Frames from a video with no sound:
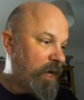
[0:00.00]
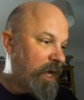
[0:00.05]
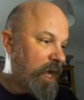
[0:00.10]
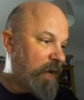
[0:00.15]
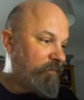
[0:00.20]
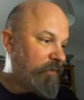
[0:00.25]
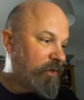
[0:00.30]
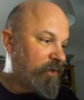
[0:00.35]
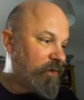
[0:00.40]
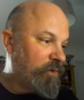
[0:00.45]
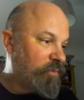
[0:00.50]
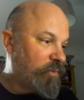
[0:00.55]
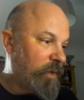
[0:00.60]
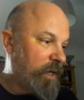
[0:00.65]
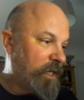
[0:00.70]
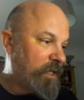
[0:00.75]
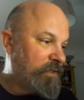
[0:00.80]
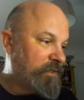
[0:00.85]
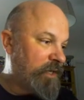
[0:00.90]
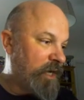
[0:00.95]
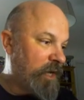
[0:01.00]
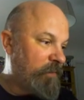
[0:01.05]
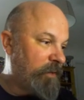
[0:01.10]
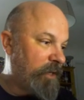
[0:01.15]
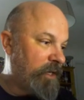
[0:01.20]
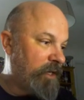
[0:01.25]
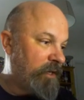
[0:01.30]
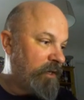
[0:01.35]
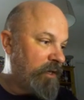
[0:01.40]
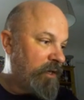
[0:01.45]
Have a good week,
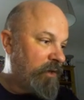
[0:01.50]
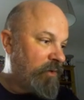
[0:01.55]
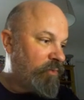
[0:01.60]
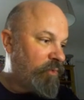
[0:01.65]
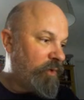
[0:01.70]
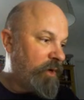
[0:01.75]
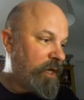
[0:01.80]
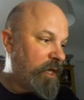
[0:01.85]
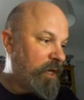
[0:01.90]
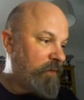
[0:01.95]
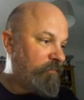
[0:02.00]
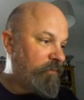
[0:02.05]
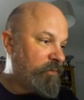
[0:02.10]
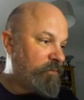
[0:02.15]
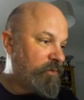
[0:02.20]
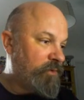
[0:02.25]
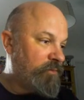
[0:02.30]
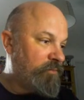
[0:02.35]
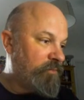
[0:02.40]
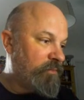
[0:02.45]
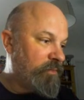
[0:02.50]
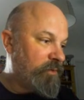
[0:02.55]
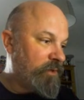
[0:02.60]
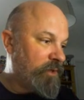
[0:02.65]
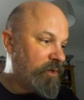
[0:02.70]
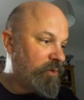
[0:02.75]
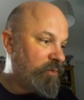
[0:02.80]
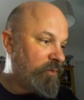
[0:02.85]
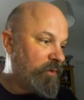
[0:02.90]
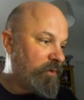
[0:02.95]
Toby. We'll hear from
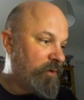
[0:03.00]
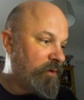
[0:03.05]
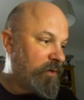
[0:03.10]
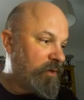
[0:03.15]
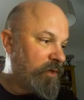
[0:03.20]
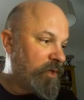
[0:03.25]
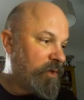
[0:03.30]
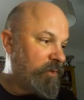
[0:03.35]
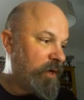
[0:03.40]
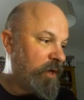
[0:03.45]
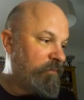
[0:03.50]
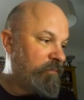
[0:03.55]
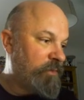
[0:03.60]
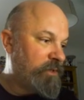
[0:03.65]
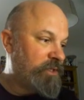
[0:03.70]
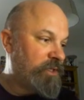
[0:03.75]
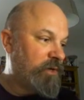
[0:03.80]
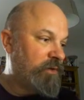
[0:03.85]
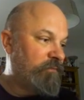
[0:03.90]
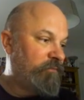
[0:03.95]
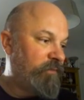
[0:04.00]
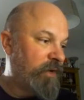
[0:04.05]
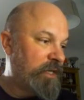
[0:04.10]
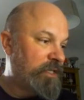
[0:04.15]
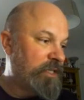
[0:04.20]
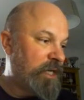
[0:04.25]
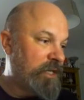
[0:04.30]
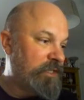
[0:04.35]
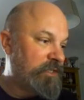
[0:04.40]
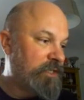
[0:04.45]
you. You'll hear from me soon.
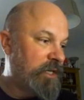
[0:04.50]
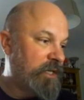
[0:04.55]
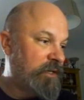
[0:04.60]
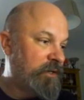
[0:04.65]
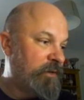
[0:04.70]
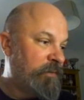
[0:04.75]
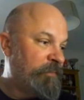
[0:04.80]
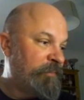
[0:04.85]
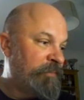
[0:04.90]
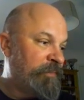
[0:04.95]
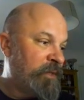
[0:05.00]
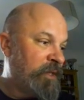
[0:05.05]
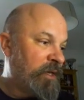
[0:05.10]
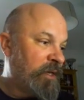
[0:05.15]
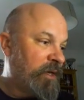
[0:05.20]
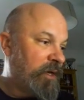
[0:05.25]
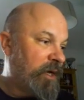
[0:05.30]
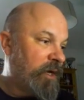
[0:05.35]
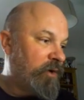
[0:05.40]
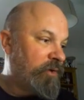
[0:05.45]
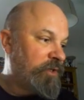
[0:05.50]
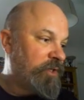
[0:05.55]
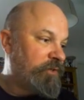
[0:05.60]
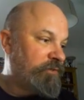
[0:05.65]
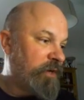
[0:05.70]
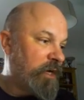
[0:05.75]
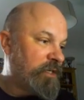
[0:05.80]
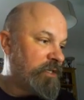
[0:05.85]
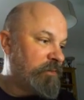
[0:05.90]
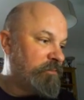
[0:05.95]
Fantastic. I got
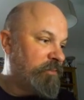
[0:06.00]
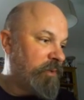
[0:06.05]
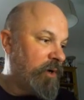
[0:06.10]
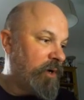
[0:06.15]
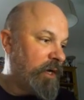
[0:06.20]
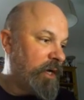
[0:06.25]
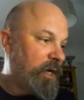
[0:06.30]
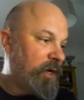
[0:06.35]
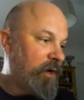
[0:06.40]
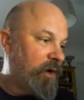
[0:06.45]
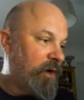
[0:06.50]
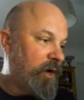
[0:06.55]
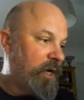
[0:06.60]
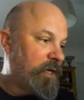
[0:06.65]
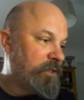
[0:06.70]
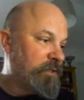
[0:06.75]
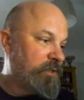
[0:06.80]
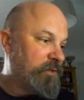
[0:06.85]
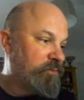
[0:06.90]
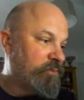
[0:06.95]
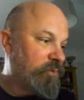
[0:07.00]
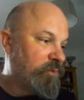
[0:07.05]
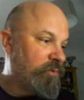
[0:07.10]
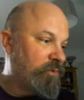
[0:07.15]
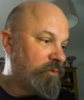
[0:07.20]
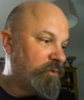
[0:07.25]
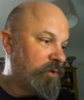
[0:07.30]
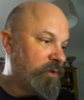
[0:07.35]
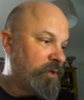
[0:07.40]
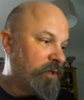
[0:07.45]
distracted by
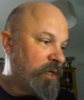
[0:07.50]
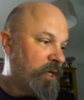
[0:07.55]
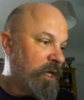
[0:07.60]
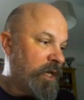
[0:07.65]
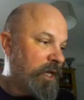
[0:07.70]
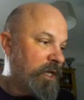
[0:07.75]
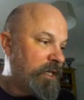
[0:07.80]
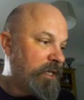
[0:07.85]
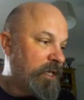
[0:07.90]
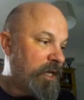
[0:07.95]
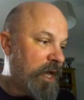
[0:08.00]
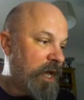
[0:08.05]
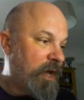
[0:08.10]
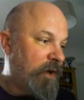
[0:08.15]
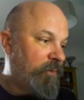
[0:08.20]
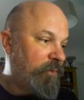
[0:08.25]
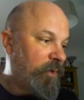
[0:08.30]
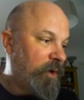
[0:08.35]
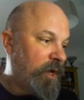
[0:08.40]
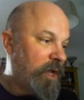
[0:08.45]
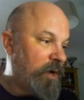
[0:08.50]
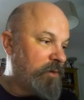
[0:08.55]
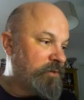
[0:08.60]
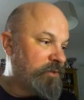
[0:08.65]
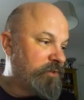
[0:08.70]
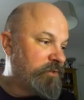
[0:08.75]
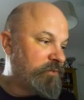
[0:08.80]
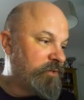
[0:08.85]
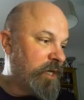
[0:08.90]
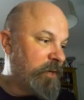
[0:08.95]
Ironsworn. Yeah, while I was
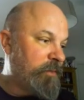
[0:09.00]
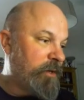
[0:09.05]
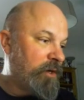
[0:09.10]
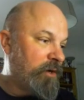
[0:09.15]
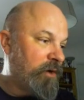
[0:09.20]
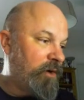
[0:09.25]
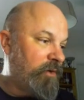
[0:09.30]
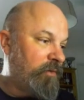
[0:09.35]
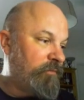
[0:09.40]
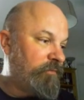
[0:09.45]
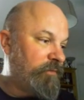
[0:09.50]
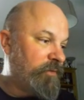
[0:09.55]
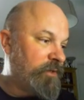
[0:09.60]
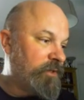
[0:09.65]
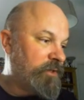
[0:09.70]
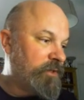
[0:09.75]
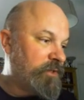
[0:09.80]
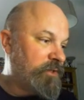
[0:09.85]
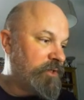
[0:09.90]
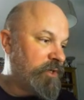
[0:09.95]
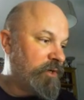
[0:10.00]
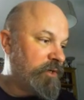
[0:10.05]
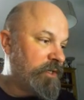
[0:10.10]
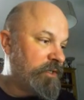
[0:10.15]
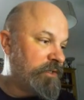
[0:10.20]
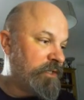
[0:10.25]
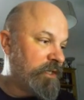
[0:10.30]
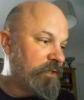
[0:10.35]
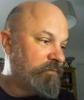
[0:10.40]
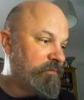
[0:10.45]
dreaming of
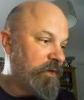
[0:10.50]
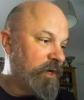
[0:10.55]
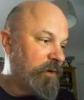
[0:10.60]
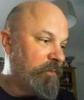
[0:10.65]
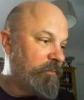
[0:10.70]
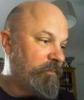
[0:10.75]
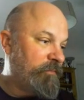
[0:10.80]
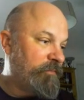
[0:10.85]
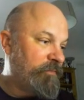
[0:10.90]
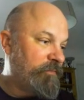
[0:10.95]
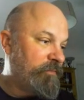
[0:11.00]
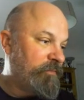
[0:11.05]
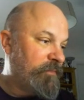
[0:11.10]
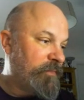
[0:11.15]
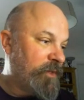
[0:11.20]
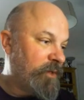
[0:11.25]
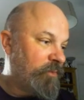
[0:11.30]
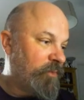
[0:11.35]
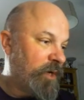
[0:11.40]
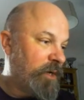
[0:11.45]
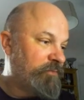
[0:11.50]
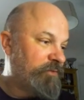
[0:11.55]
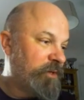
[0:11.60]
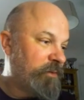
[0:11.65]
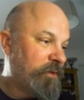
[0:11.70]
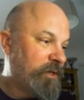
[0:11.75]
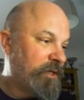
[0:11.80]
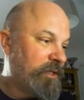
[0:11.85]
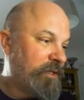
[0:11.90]
2d6 Realm while I'm dreaming.